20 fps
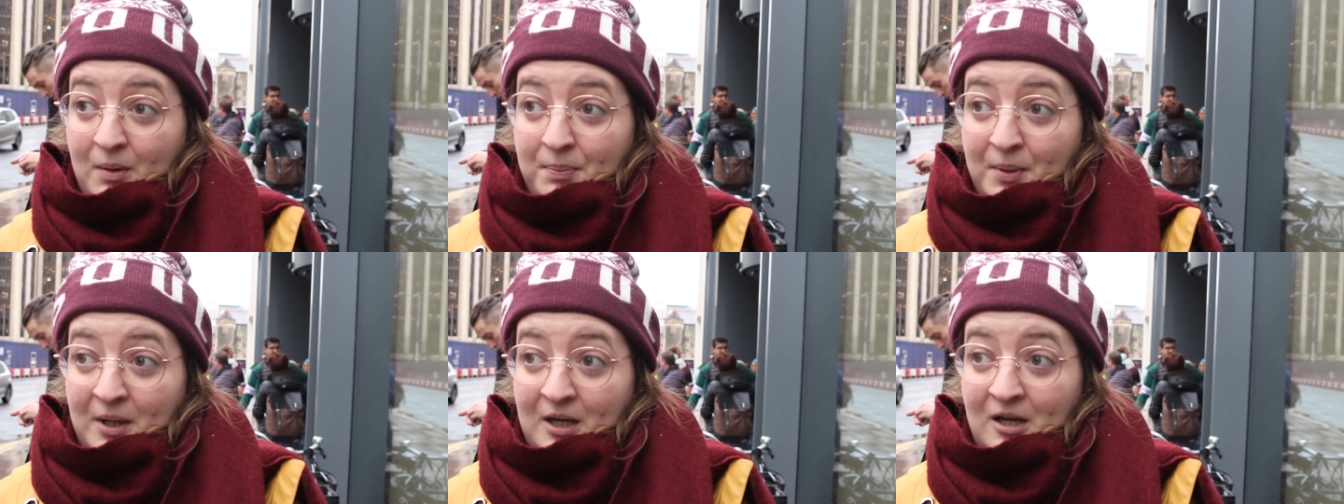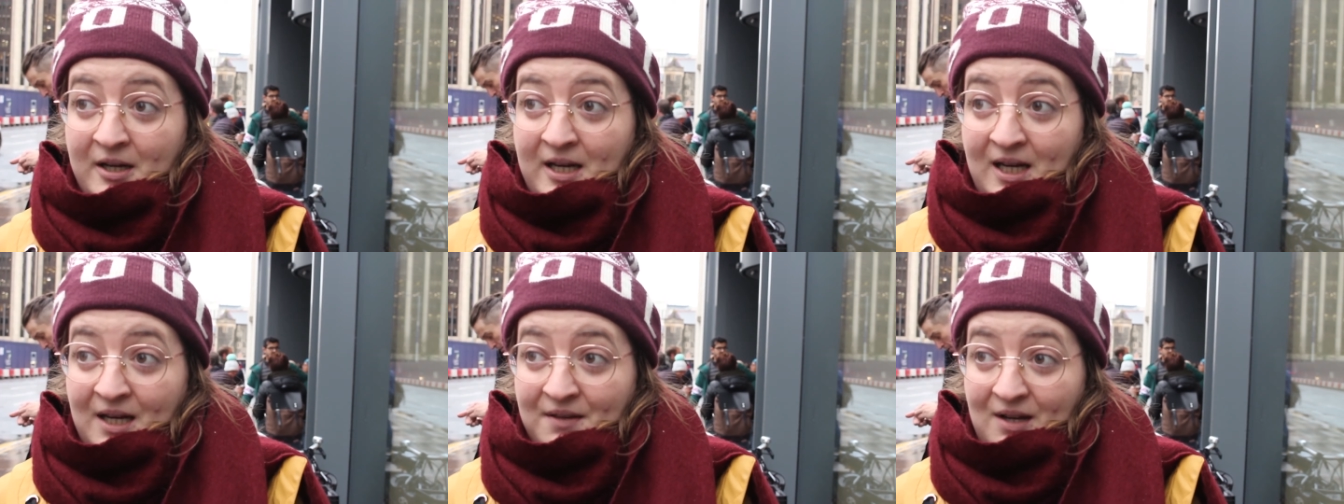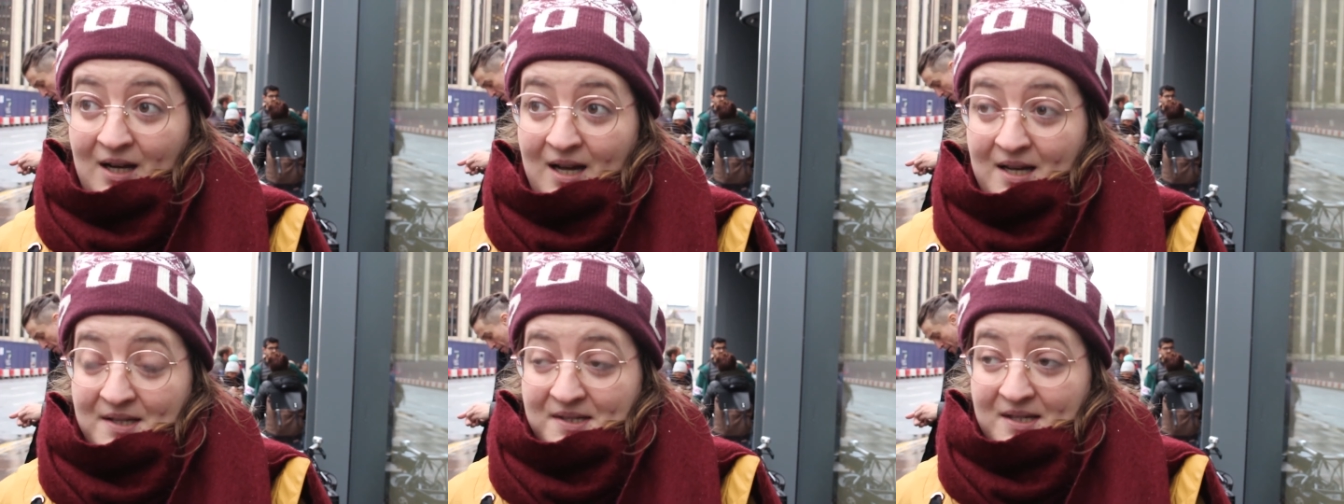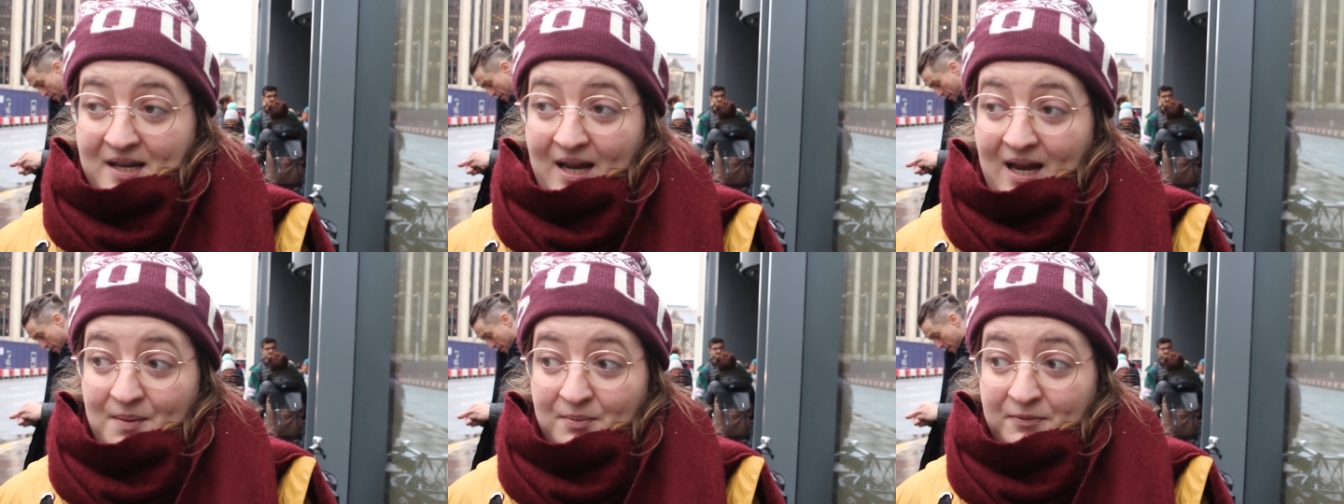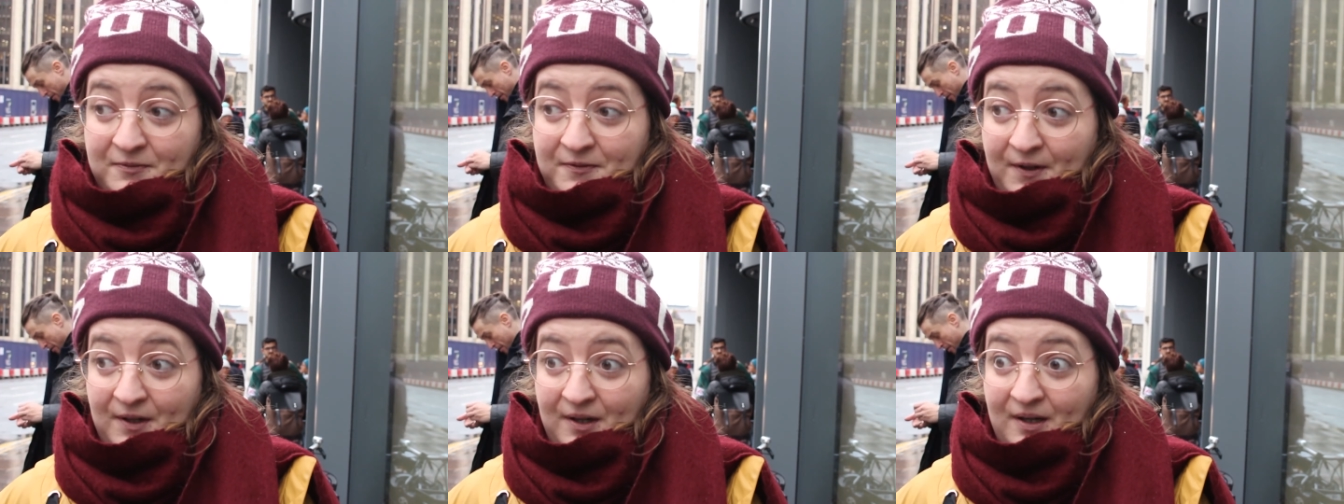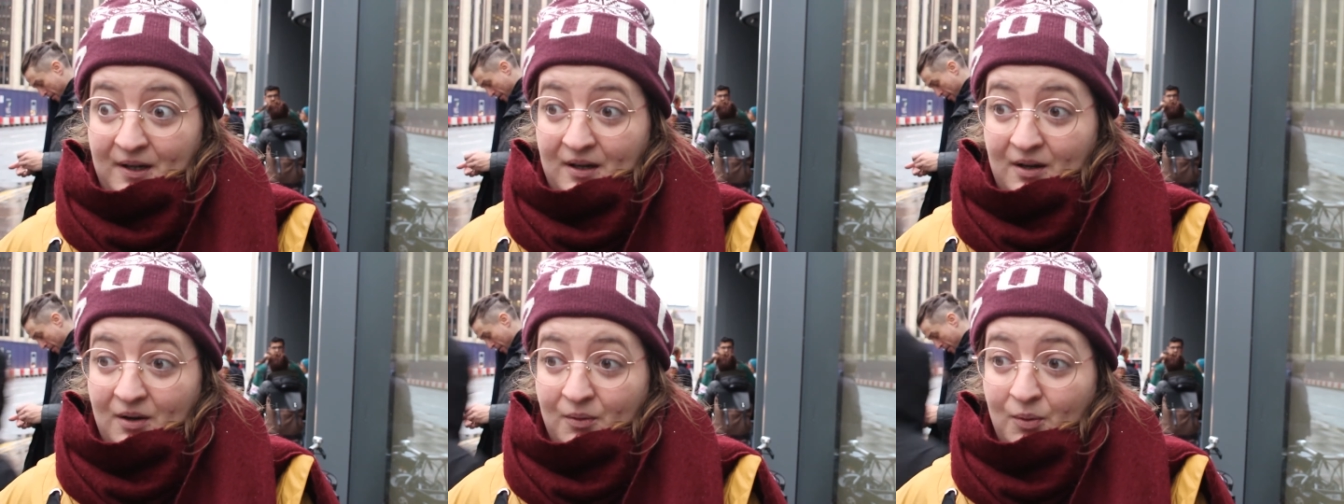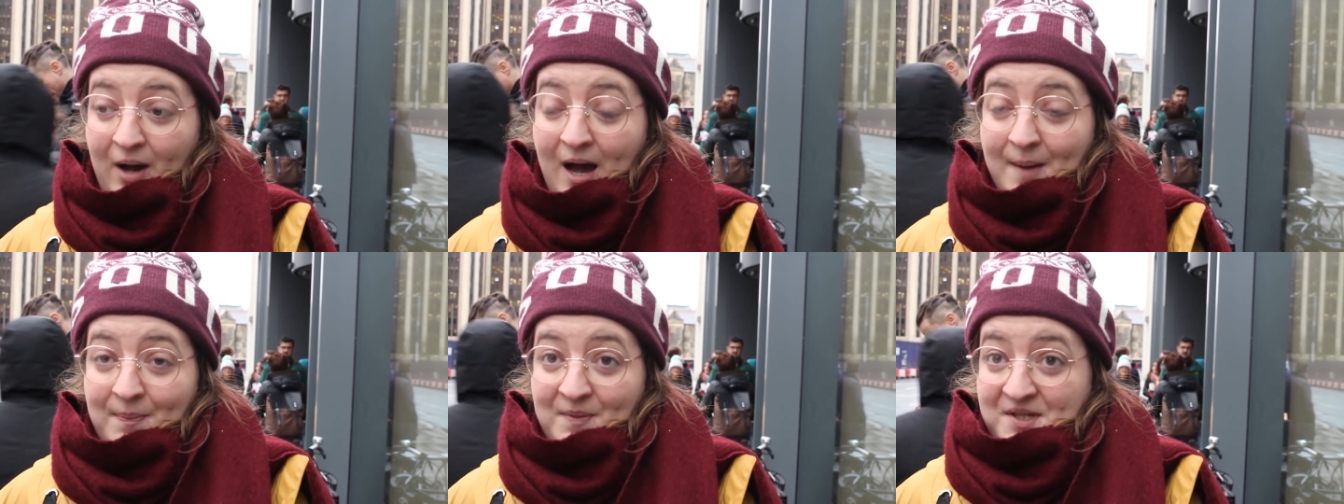but looking at the landscape for
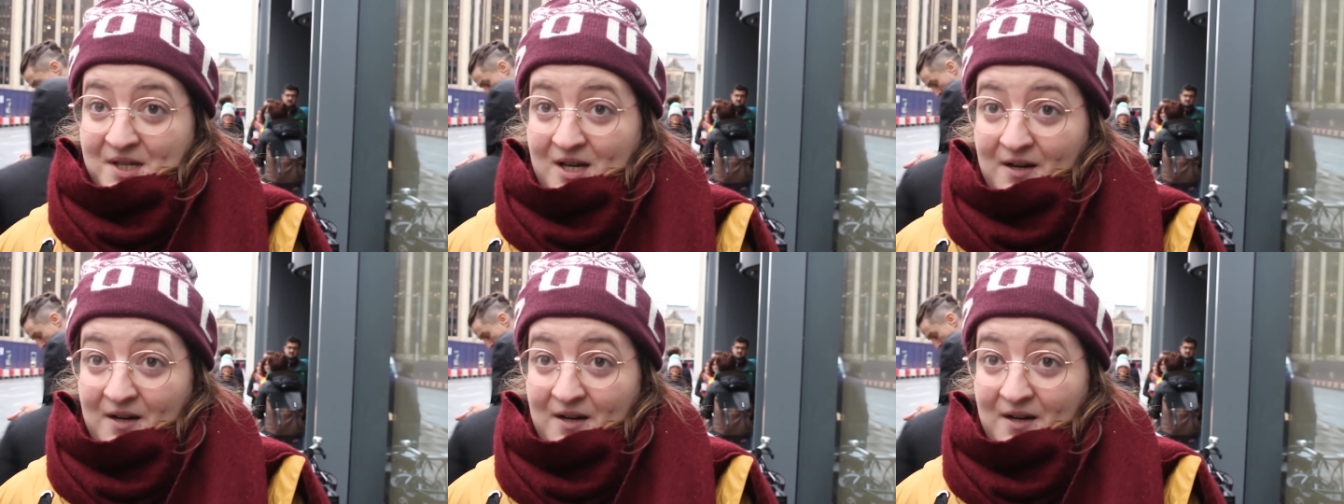what happens